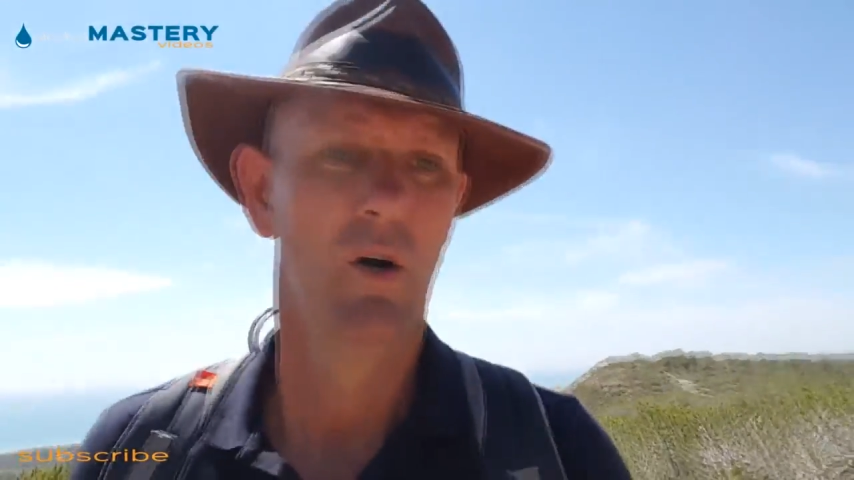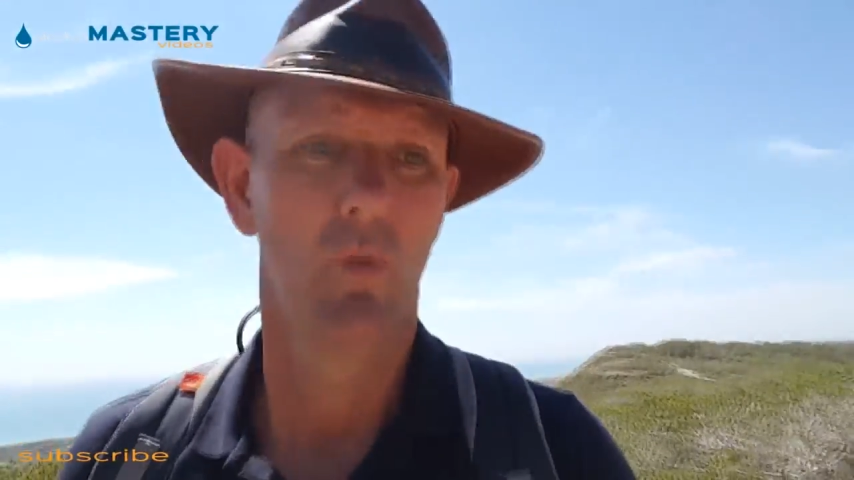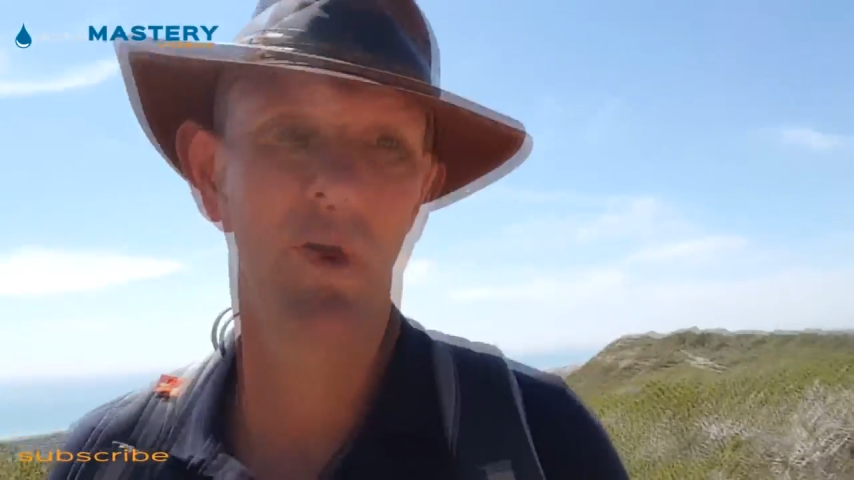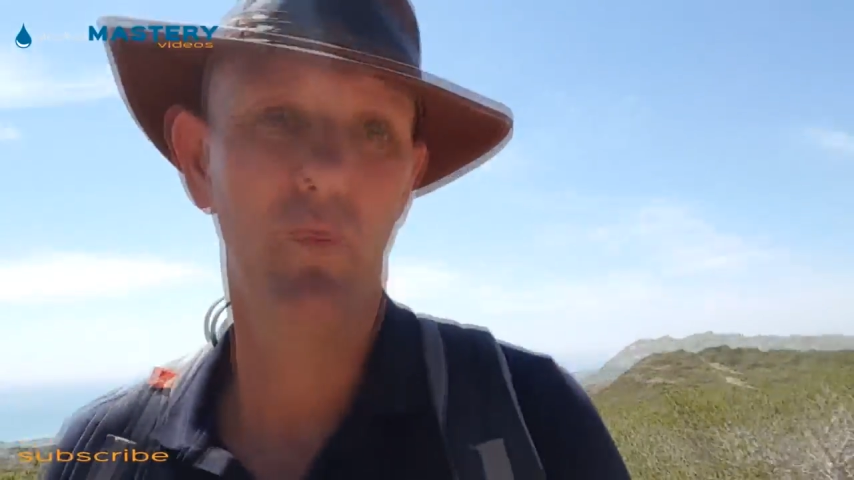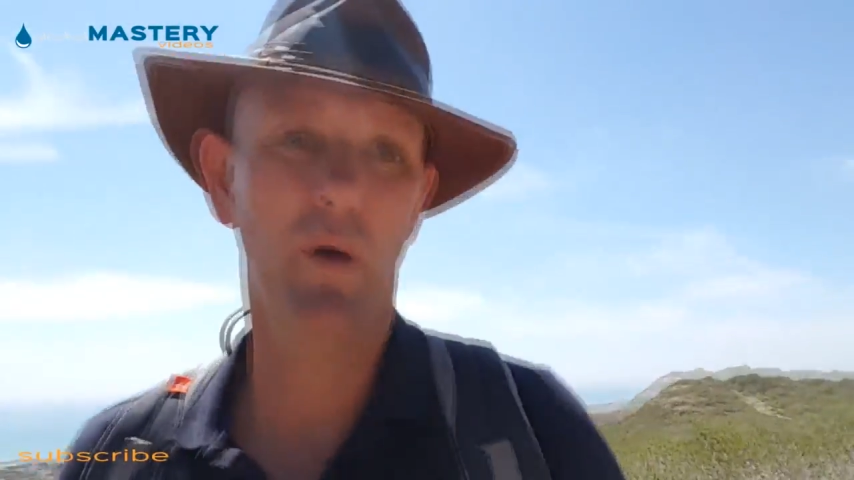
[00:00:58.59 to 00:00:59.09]

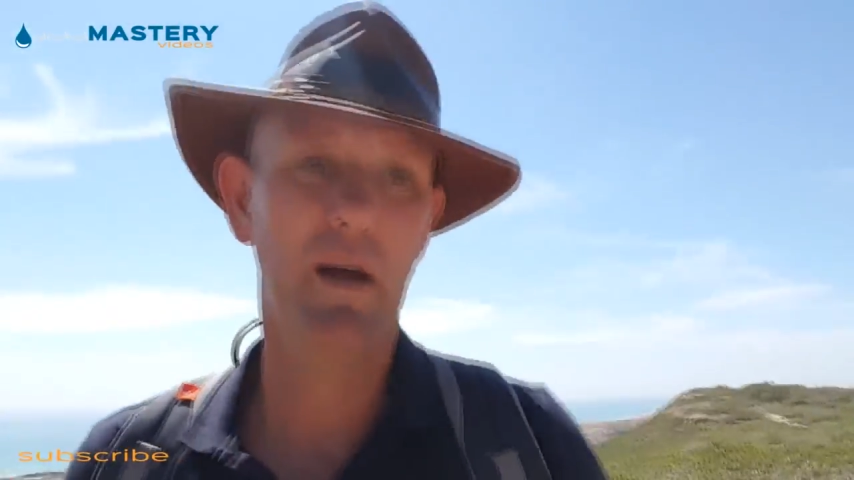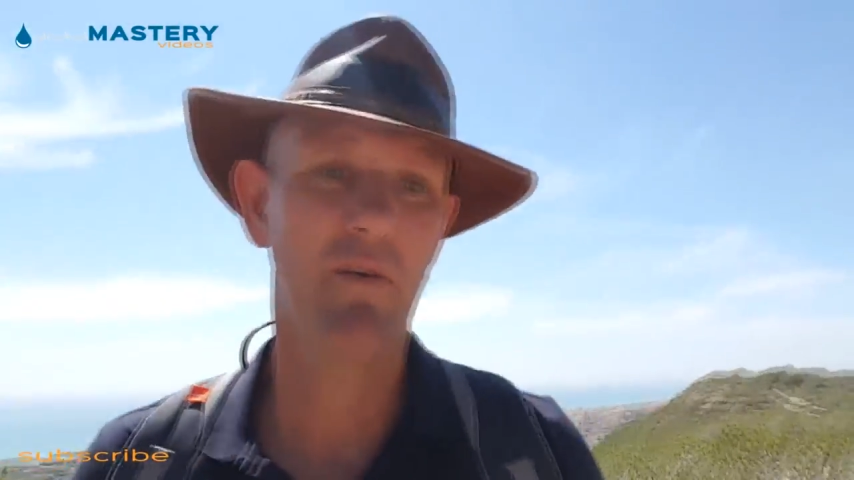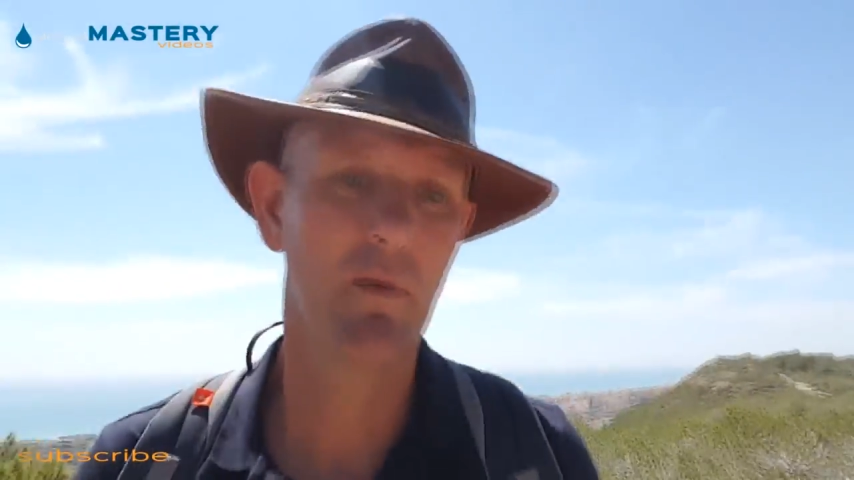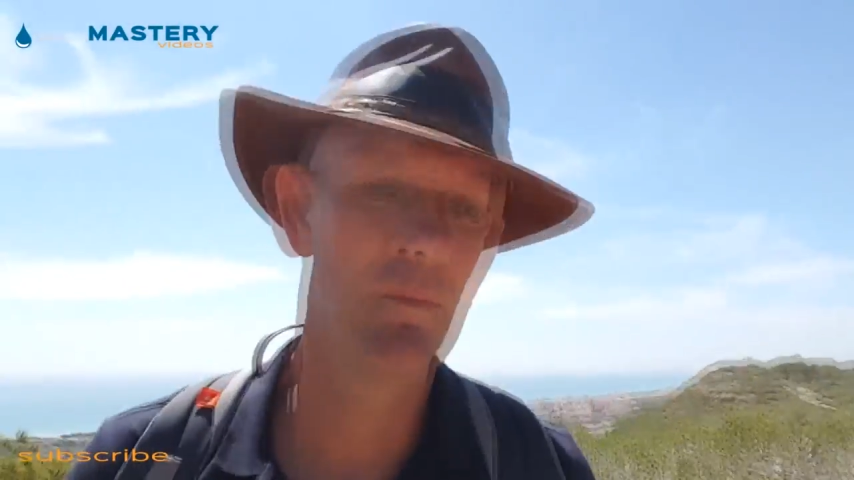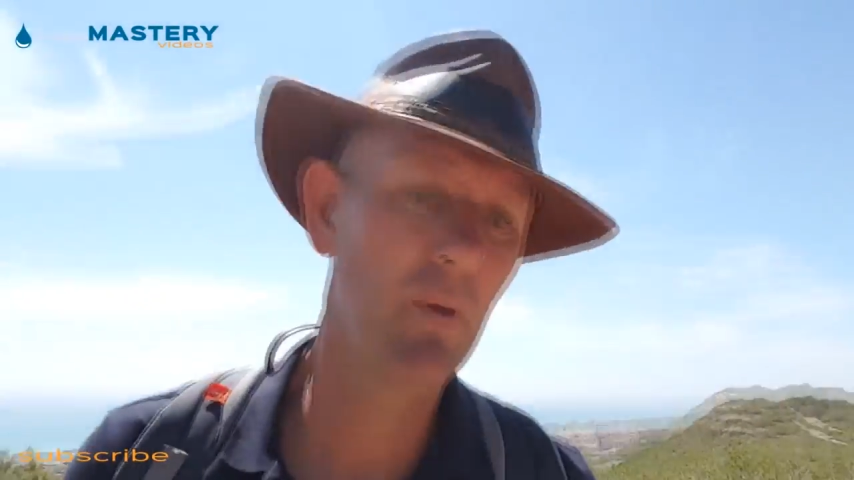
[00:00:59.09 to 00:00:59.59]
with
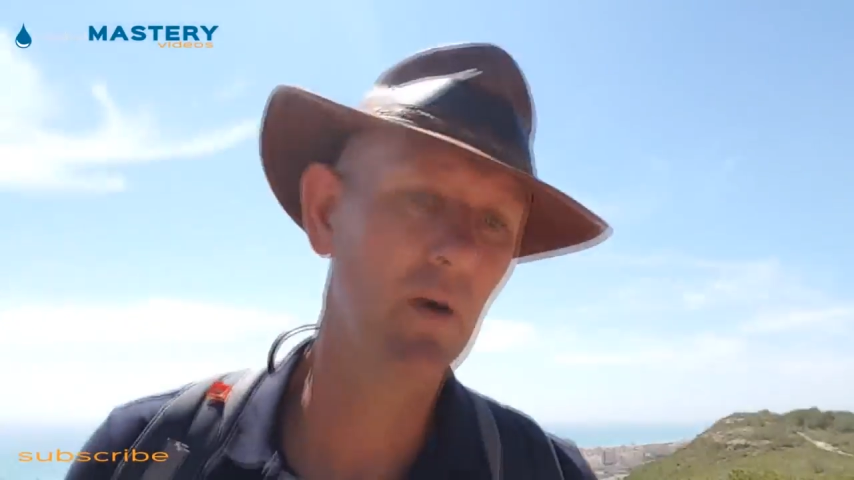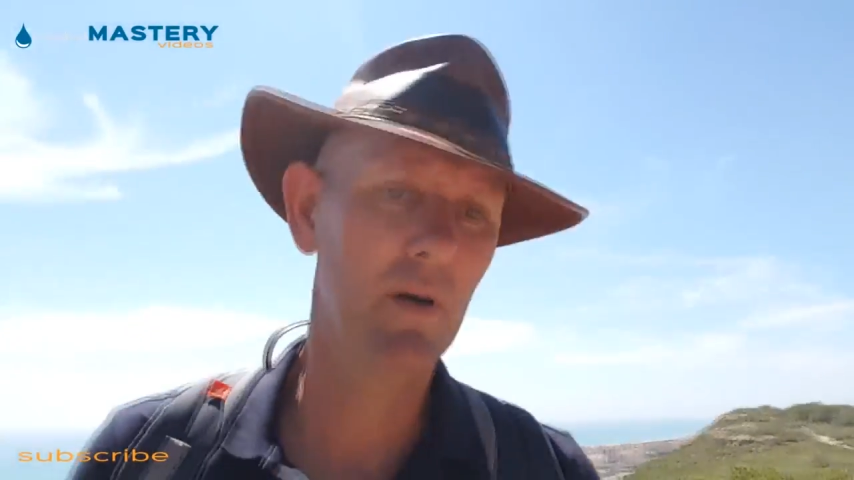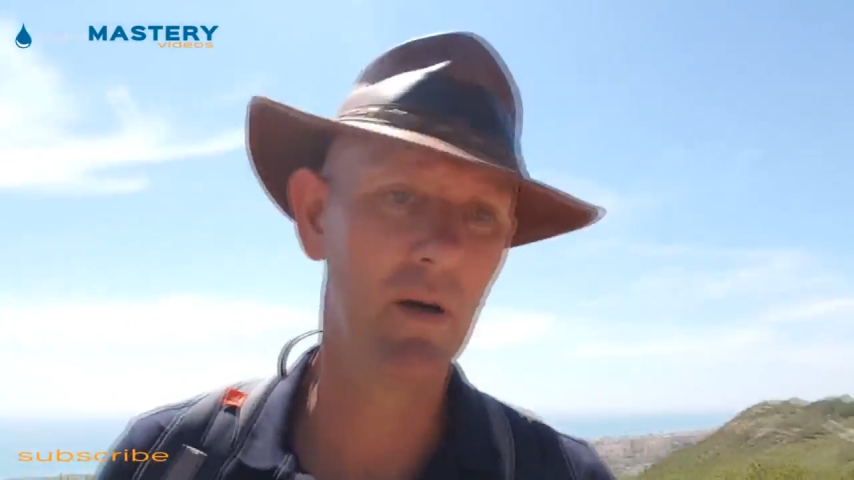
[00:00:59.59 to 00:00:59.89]
whatever. But